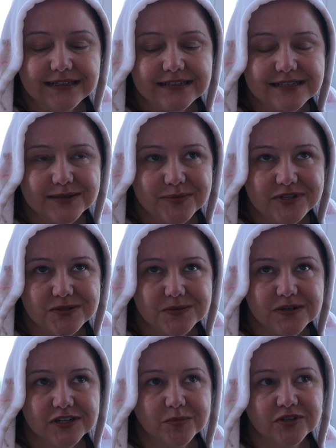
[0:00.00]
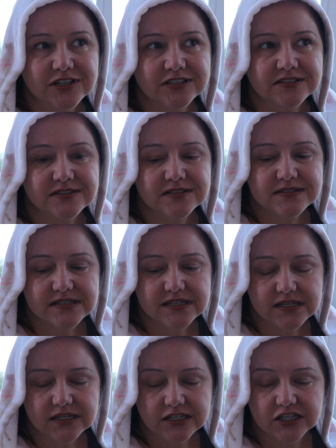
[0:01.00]
I guess that means water
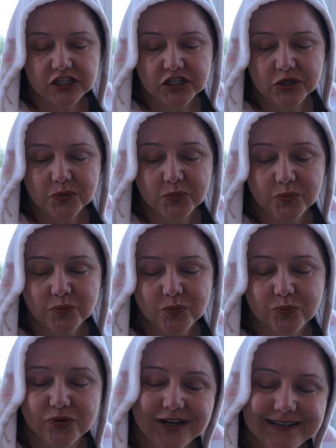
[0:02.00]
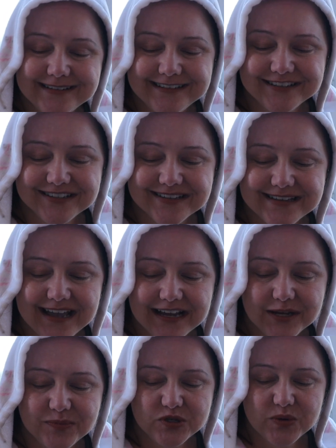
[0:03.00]
bottles. Product deals
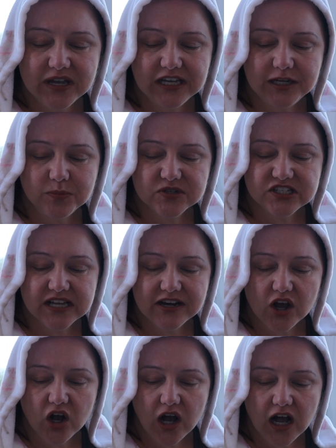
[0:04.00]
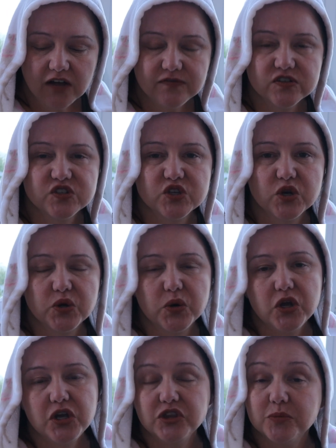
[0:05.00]
add up to 80% off,
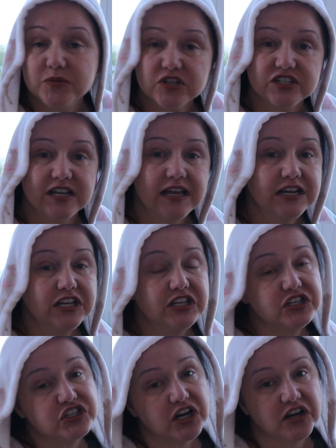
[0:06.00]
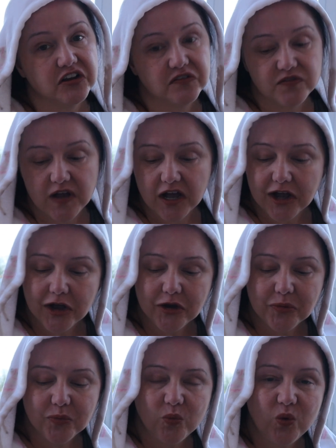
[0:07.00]
so the percentage of
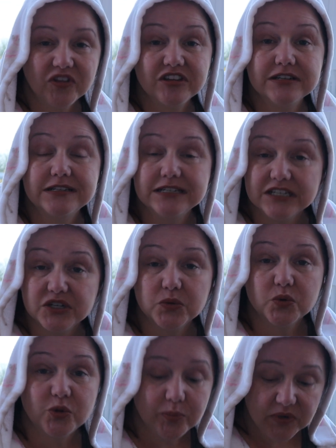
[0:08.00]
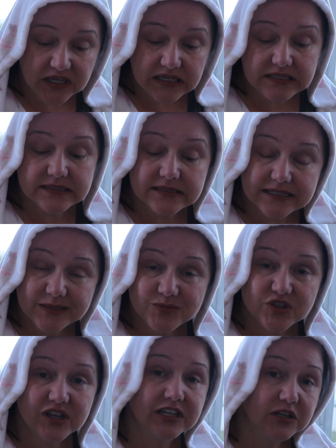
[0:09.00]
what the deal will be
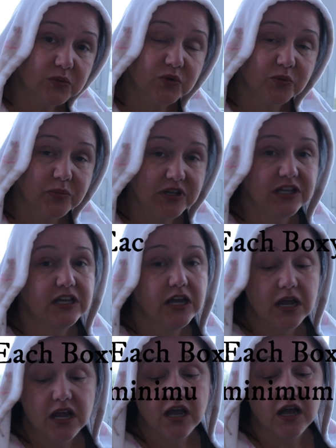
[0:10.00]
seems like it will be